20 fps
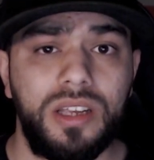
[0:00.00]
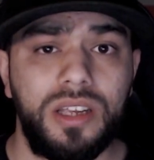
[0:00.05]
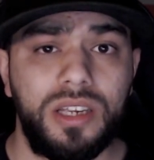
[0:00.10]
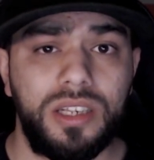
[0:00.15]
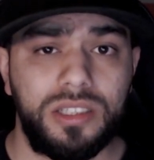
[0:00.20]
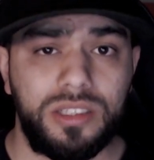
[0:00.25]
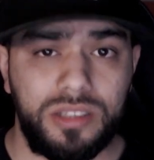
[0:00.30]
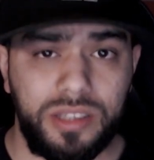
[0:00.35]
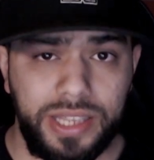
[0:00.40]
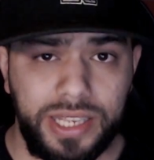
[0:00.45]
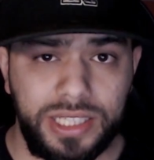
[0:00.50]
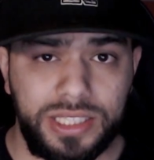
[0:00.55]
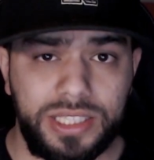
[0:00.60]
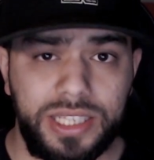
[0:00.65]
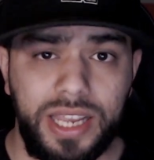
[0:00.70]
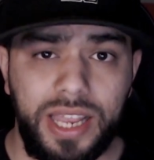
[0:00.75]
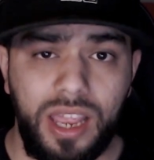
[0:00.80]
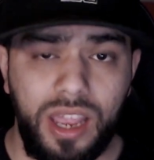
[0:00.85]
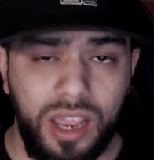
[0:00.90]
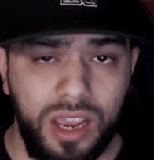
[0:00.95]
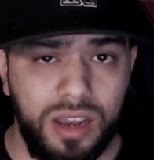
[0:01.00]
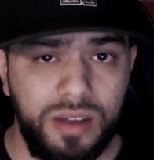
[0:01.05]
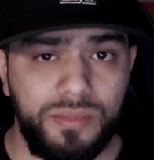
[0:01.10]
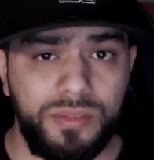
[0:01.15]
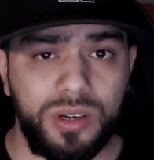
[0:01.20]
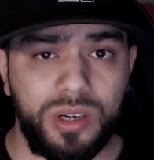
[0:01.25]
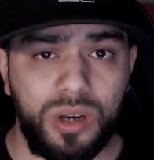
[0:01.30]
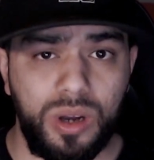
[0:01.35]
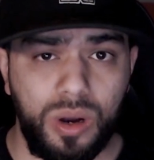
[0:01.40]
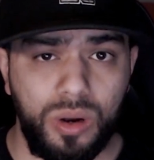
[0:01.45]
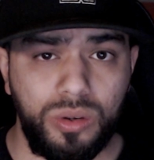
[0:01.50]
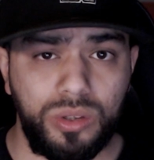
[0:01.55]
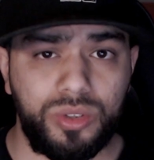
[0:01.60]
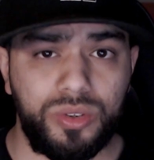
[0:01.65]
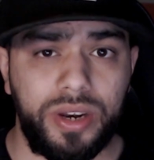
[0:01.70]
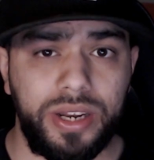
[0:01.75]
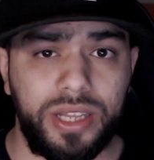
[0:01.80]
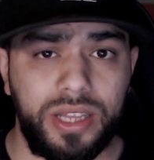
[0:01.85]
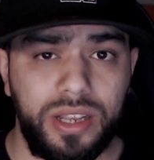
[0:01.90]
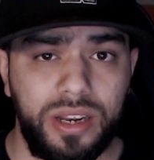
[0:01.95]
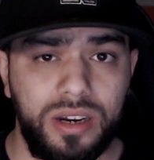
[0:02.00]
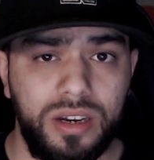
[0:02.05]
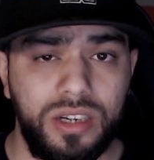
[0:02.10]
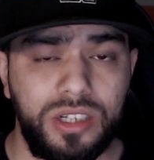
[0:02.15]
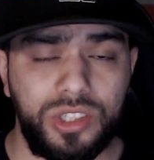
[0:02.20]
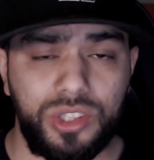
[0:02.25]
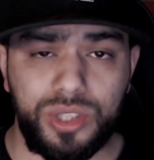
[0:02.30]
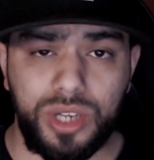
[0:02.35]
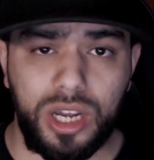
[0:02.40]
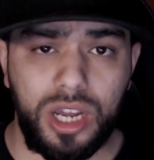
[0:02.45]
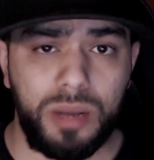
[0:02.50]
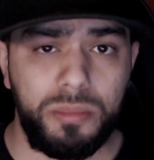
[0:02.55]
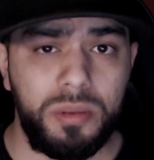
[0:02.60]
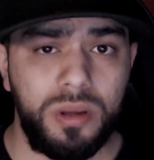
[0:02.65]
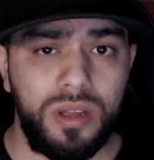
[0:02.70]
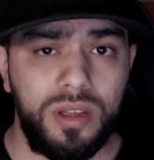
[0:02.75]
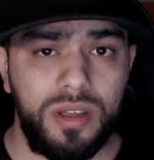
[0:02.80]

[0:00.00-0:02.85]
So that's heck of a coach right there. Good job.